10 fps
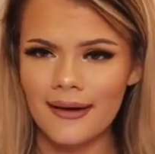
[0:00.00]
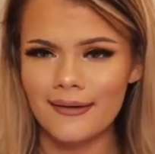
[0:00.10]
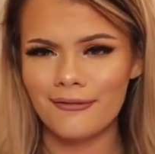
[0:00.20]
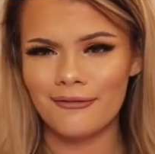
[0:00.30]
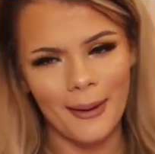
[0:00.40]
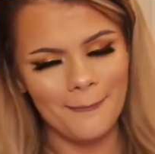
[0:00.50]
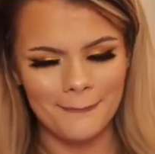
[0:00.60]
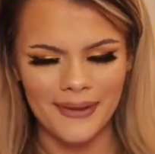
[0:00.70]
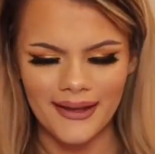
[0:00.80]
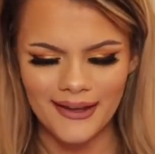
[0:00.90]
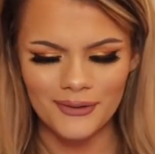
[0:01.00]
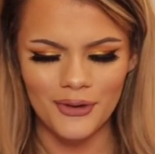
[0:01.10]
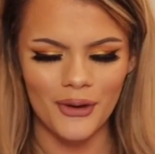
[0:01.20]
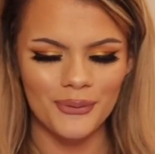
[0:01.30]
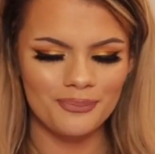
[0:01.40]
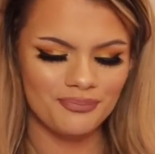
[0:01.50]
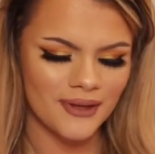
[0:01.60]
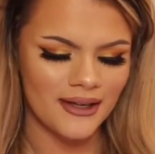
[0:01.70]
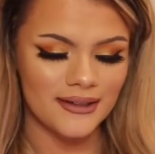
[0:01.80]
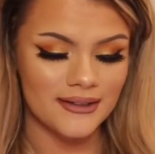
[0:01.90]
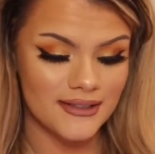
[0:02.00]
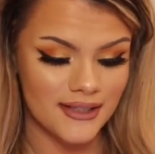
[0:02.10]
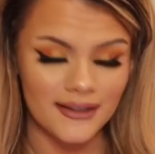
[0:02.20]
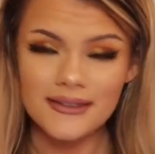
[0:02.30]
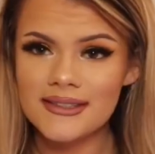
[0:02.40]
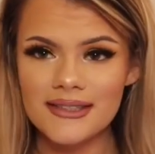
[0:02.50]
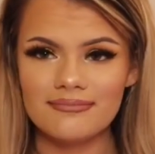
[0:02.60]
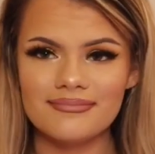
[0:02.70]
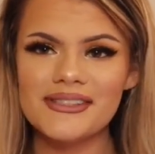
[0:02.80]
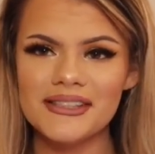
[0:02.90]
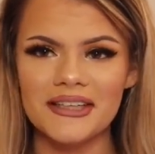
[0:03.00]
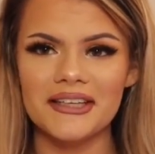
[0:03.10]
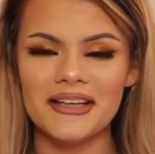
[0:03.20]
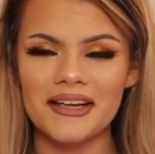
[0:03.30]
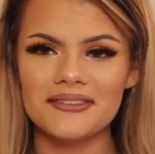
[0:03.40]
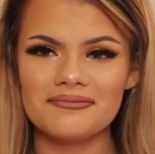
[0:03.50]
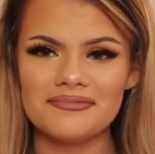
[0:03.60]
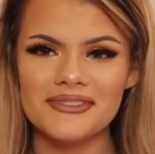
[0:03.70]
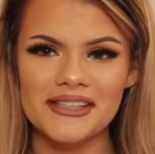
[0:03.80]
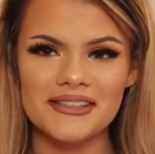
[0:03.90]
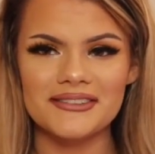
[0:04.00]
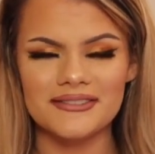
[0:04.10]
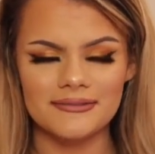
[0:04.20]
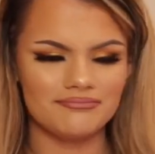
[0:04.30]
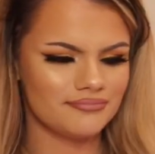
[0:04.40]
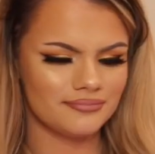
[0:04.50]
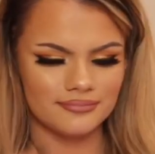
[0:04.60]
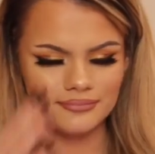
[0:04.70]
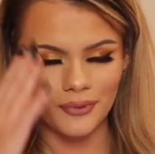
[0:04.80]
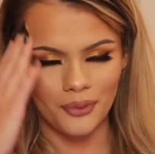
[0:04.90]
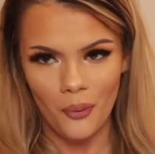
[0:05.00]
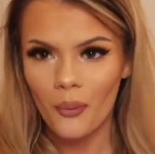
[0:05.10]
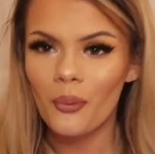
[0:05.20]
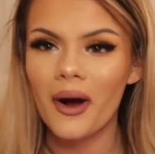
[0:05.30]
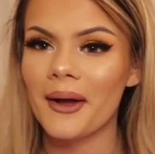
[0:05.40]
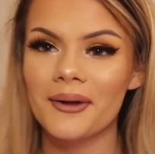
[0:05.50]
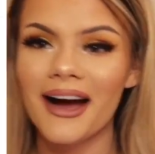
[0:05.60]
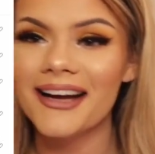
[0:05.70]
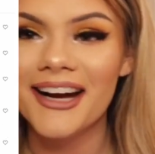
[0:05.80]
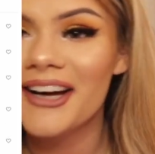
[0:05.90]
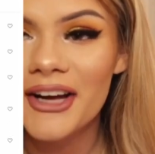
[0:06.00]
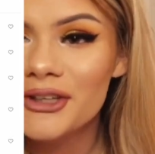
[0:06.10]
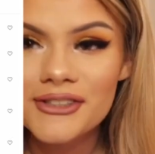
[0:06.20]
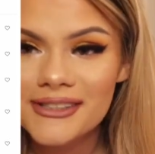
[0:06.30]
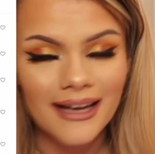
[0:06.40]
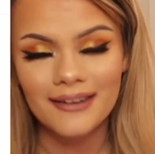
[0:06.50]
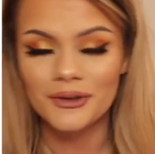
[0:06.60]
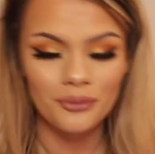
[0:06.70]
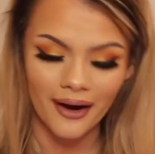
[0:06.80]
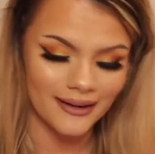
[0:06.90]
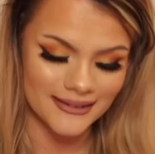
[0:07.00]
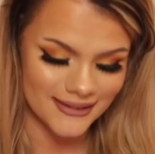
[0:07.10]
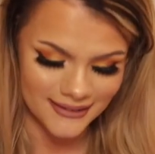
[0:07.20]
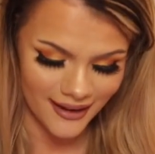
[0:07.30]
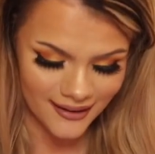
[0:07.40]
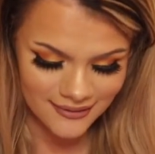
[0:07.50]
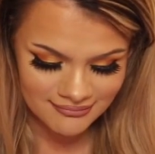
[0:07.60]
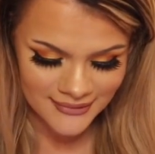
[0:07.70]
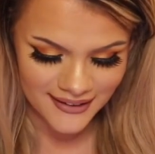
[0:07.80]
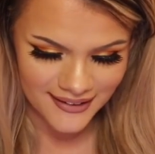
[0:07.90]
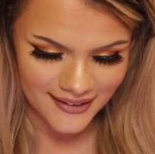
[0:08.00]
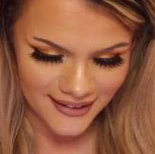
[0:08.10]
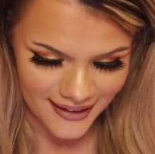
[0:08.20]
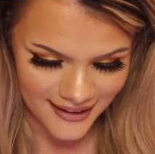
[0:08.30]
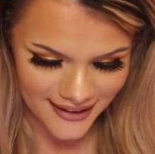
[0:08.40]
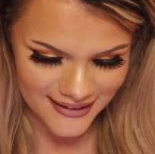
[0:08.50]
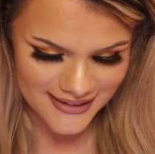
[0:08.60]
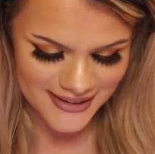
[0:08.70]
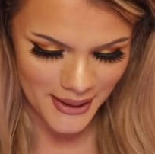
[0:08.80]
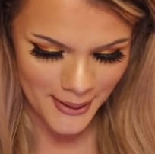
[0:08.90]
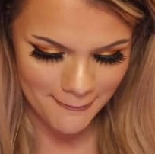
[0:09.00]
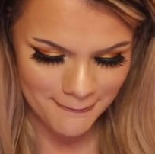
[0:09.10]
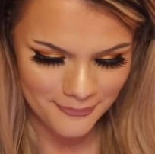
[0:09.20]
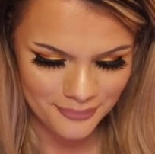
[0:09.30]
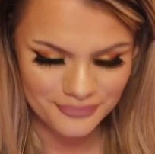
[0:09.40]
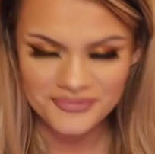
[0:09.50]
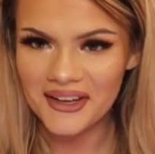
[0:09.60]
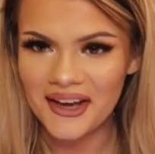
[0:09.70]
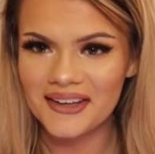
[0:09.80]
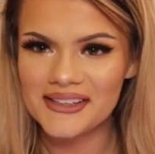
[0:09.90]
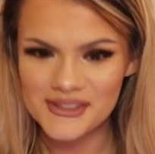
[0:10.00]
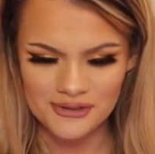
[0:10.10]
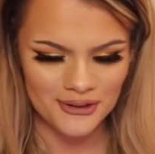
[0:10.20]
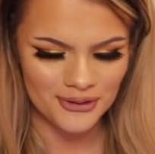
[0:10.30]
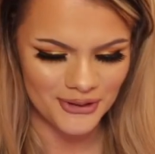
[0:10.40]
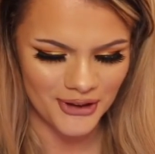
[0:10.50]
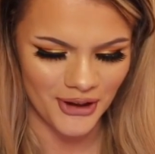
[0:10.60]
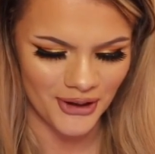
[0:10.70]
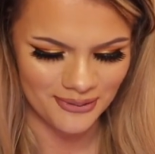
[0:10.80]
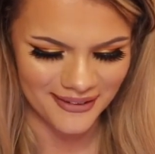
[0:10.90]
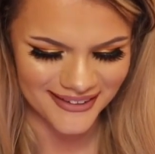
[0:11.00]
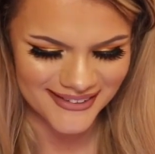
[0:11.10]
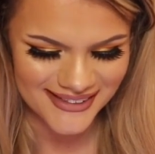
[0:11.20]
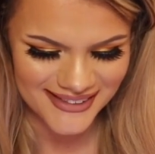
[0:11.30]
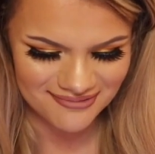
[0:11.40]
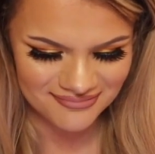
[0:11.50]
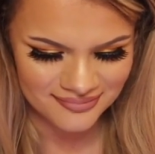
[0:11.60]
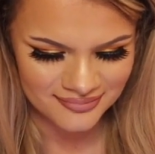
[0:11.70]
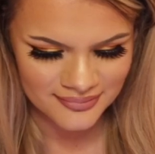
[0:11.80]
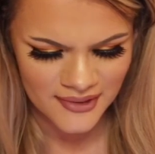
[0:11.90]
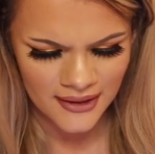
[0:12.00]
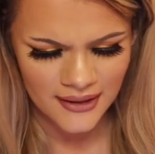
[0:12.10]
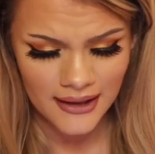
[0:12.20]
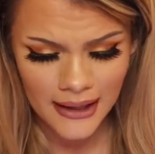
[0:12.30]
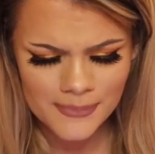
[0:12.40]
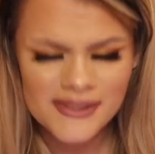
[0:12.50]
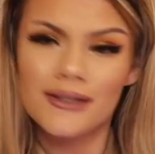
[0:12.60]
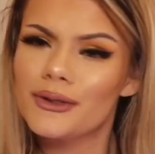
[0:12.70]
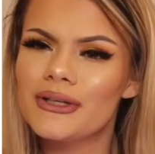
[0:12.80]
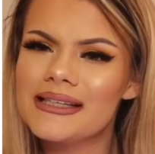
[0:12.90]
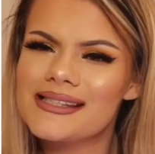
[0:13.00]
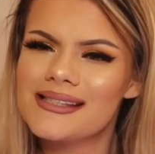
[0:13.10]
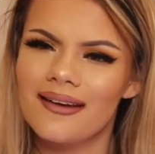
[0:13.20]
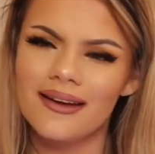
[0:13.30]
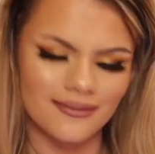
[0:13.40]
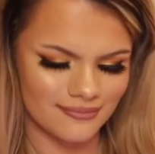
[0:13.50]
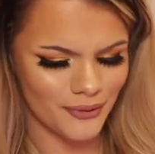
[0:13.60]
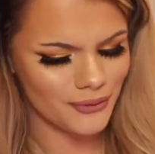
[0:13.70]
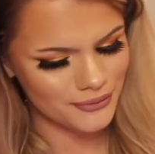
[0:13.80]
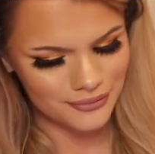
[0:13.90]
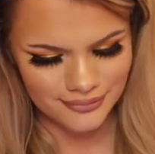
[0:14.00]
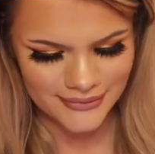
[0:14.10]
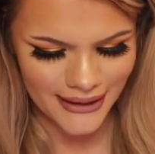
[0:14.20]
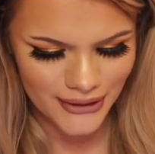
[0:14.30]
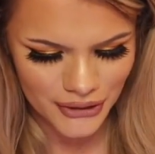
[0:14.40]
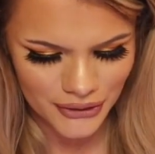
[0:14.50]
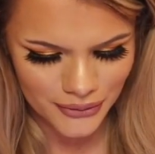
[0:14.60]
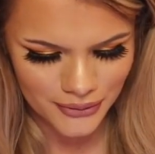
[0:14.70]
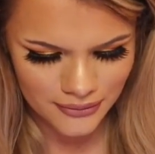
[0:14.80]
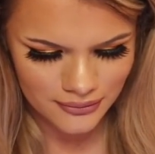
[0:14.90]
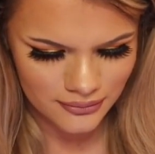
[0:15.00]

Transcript: kind of vampy, you know, tit, T, like, tit. Why? I couldn't tell you why I did that. And yeah, let's read through the comments. Absolutely stunning. Oh, thank you.